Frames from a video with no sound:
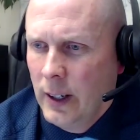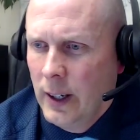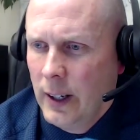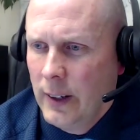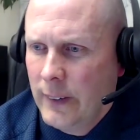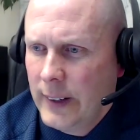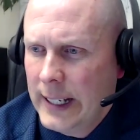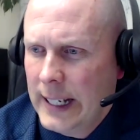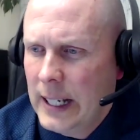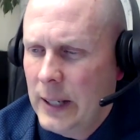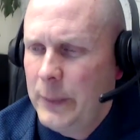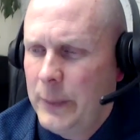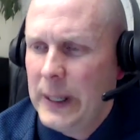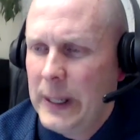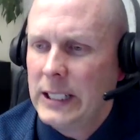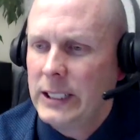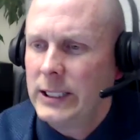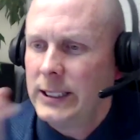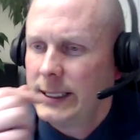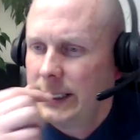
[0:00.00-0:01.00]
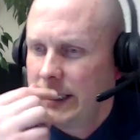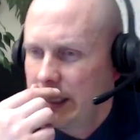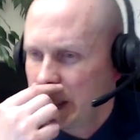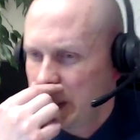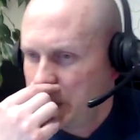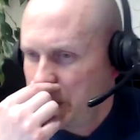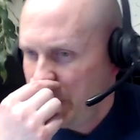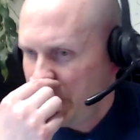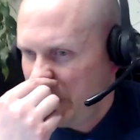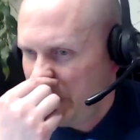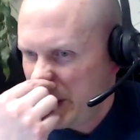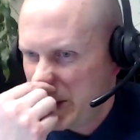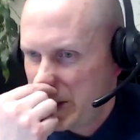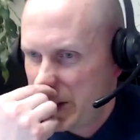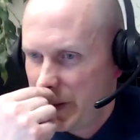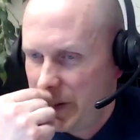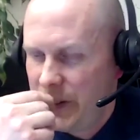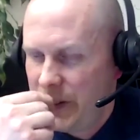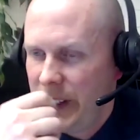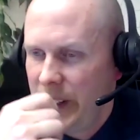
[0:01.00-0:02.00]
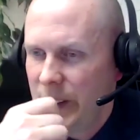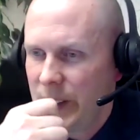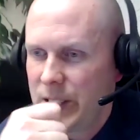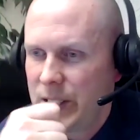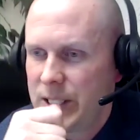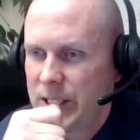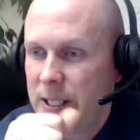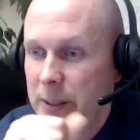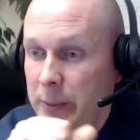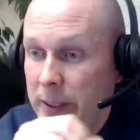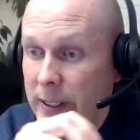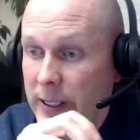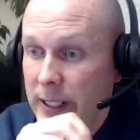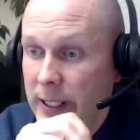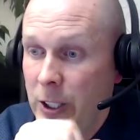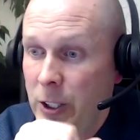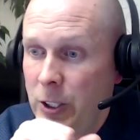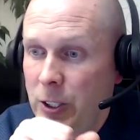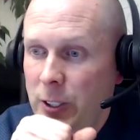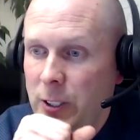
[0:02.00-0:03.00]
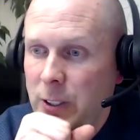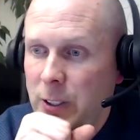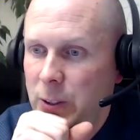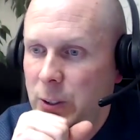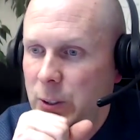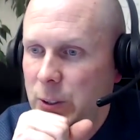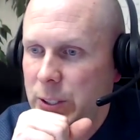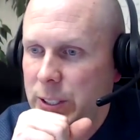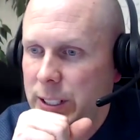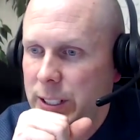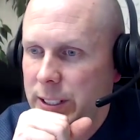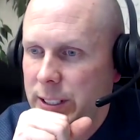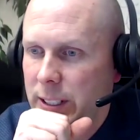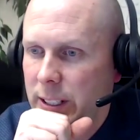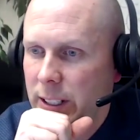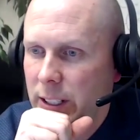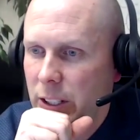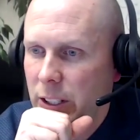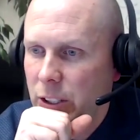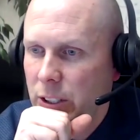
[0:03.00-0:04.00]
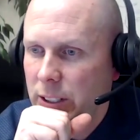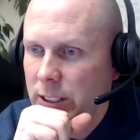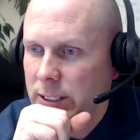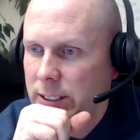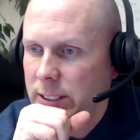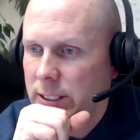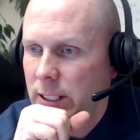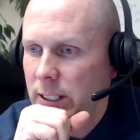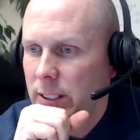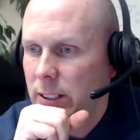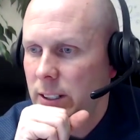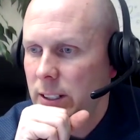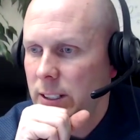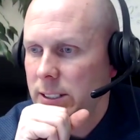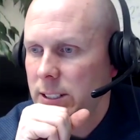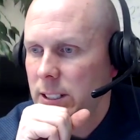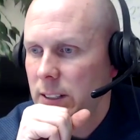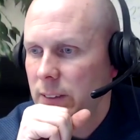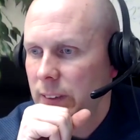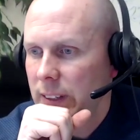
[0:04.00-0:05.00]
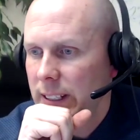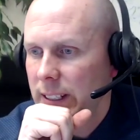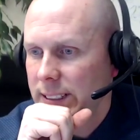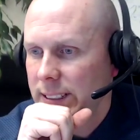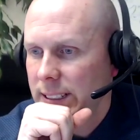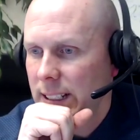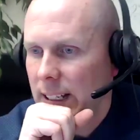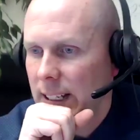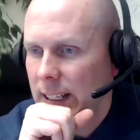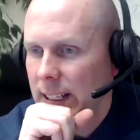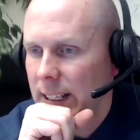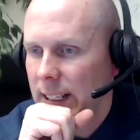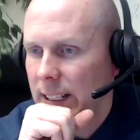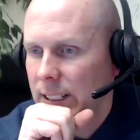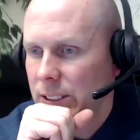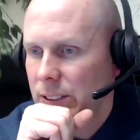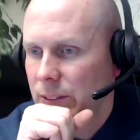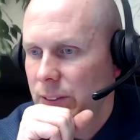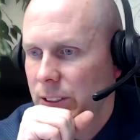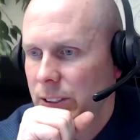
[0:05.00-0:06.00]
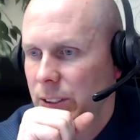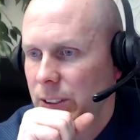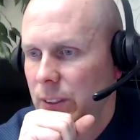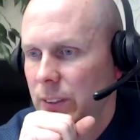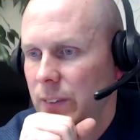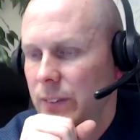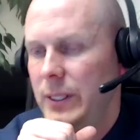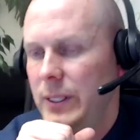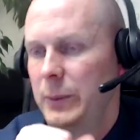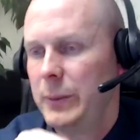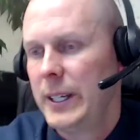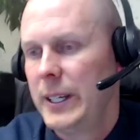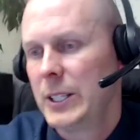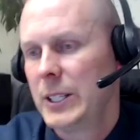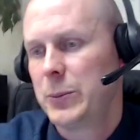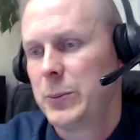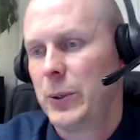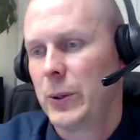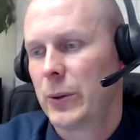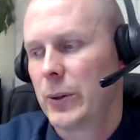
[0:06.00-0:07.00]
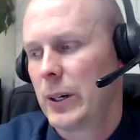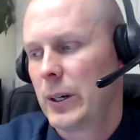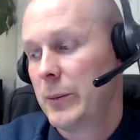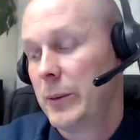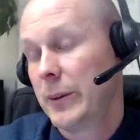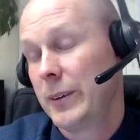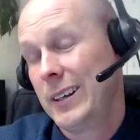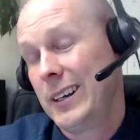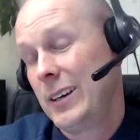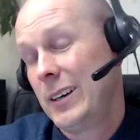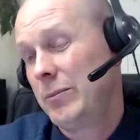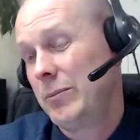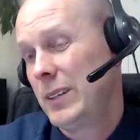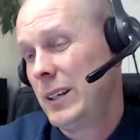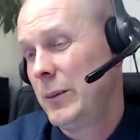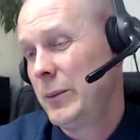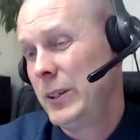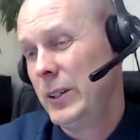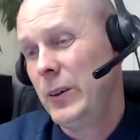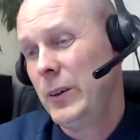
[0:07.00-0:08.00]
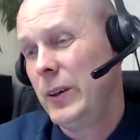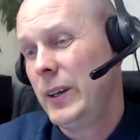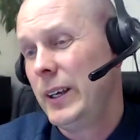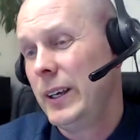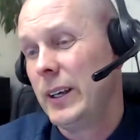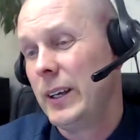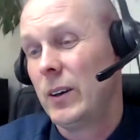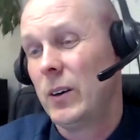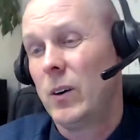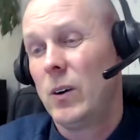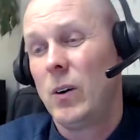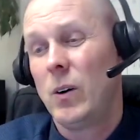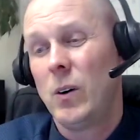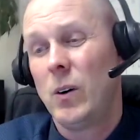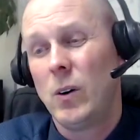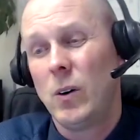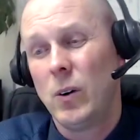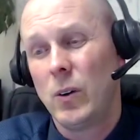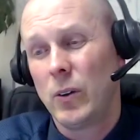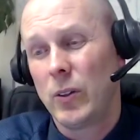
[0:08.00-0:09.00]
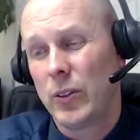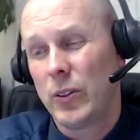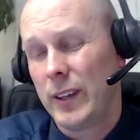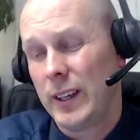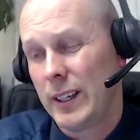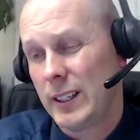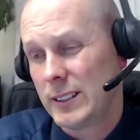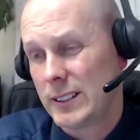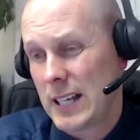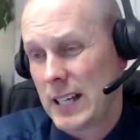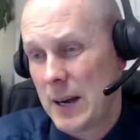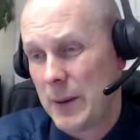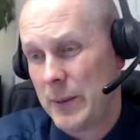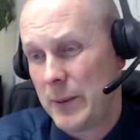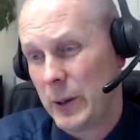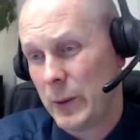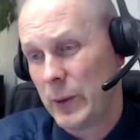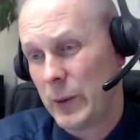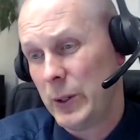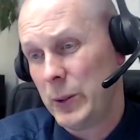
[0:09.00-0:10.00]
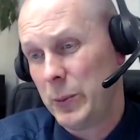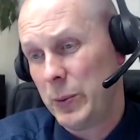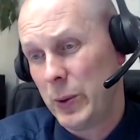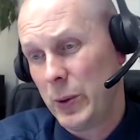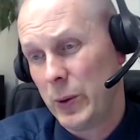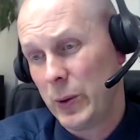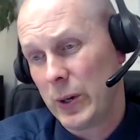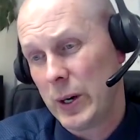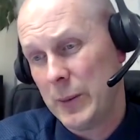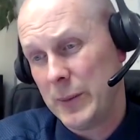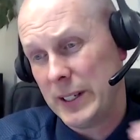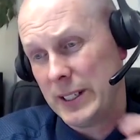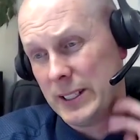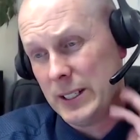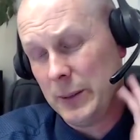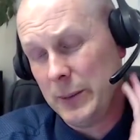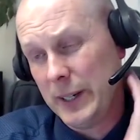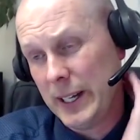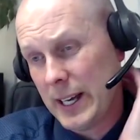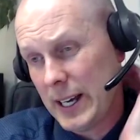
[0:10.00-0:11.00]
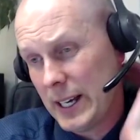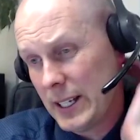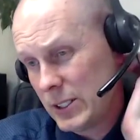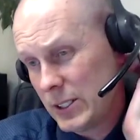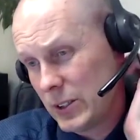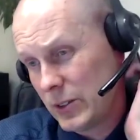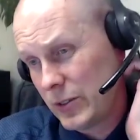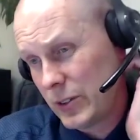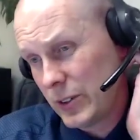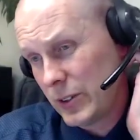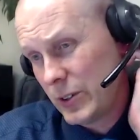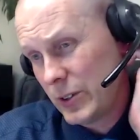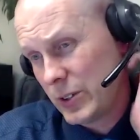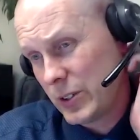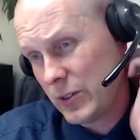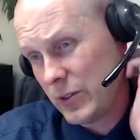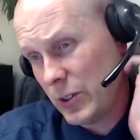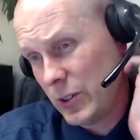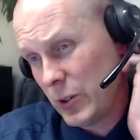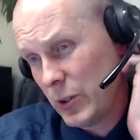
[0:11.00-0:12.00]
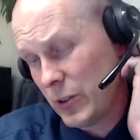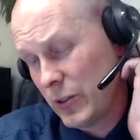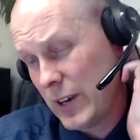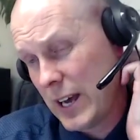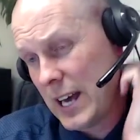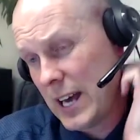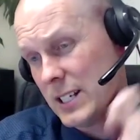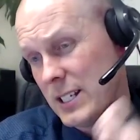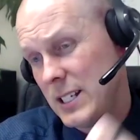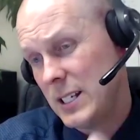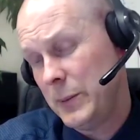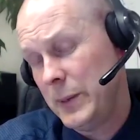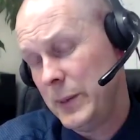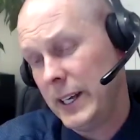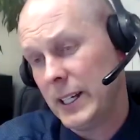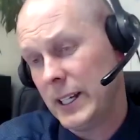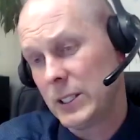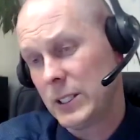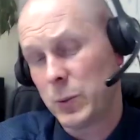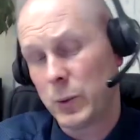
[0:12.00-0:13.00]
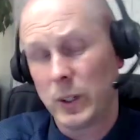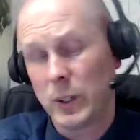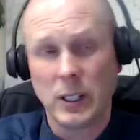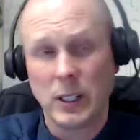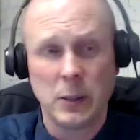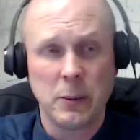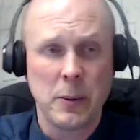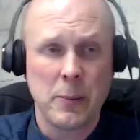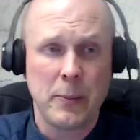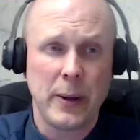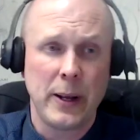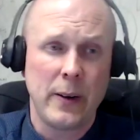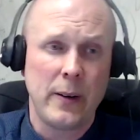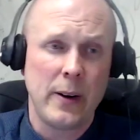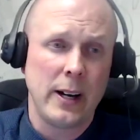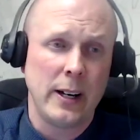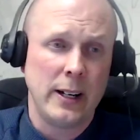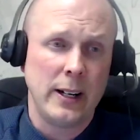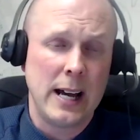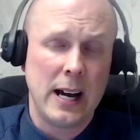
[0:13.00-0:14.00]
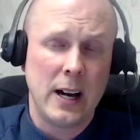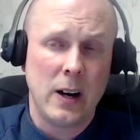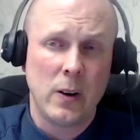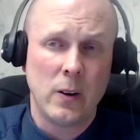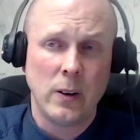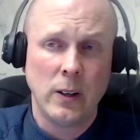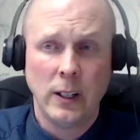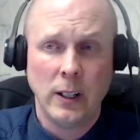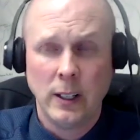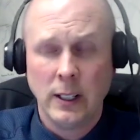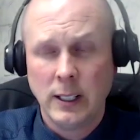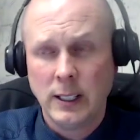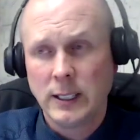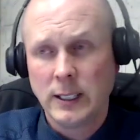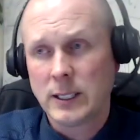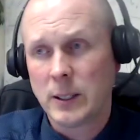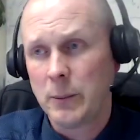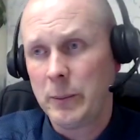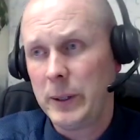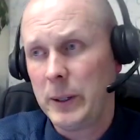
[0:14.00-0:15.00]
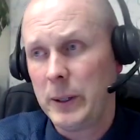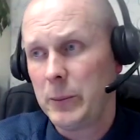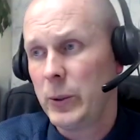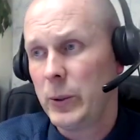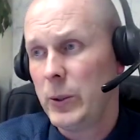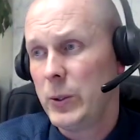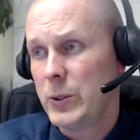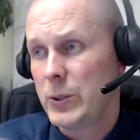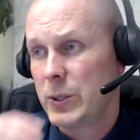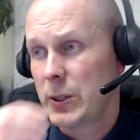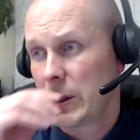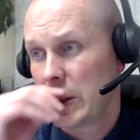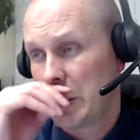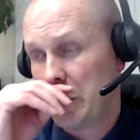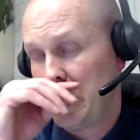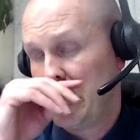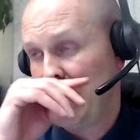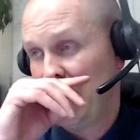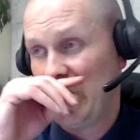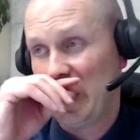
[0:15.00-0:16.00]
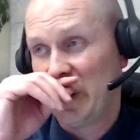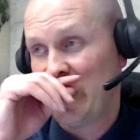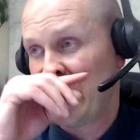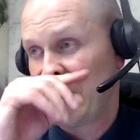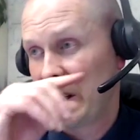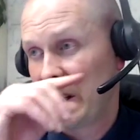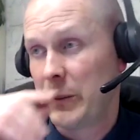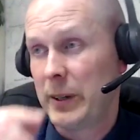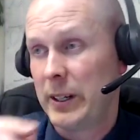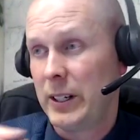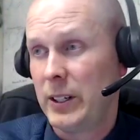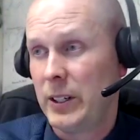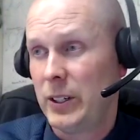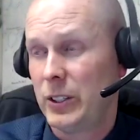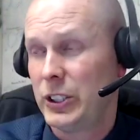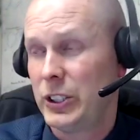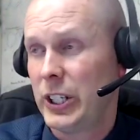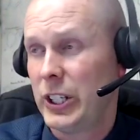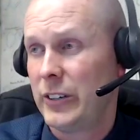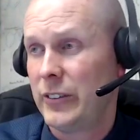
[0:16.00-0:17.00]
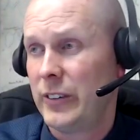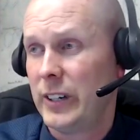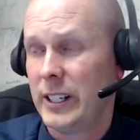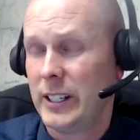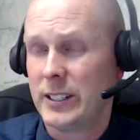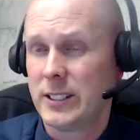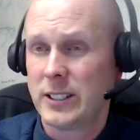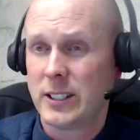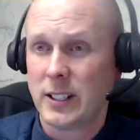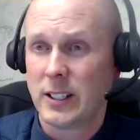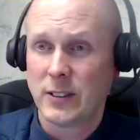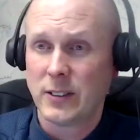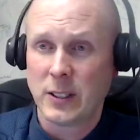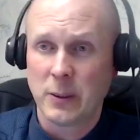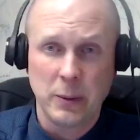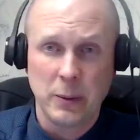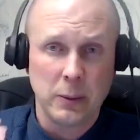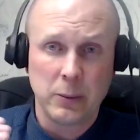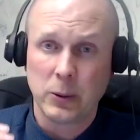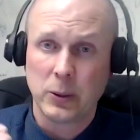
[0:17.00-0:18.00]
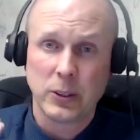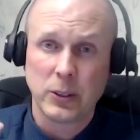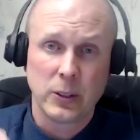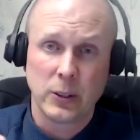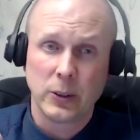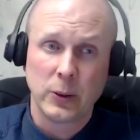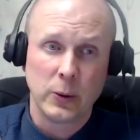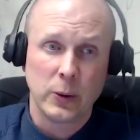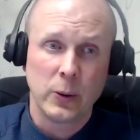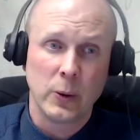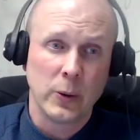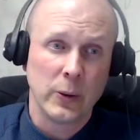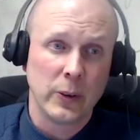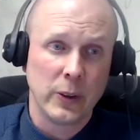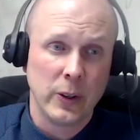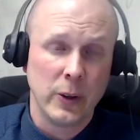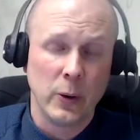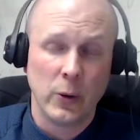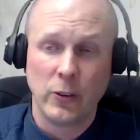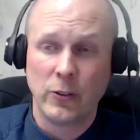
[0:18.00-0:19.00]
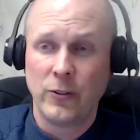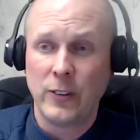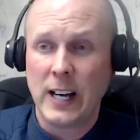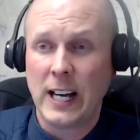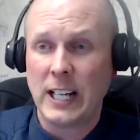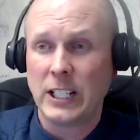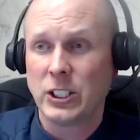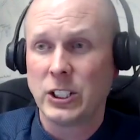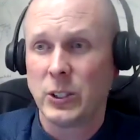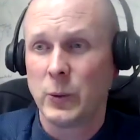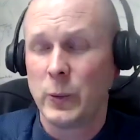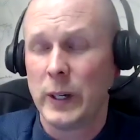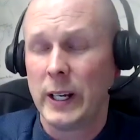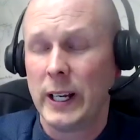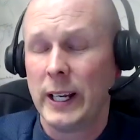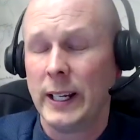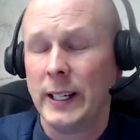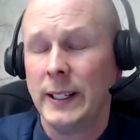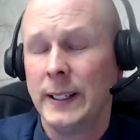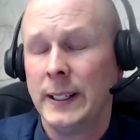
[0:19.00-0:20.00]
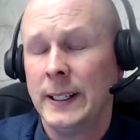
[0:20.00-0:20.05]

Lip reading: Have I had patients that experience severe stimulation-induced dyskinesia and sudden onset of anxiety as a result of DBS programming? Yeah, I mean, you can get all things happening when you're programming DBS. So for those of you who've had DBS, we're a little bit better at it now. Some people use the computer recommended or generated stuff. Some people still do it the old-fashioned way.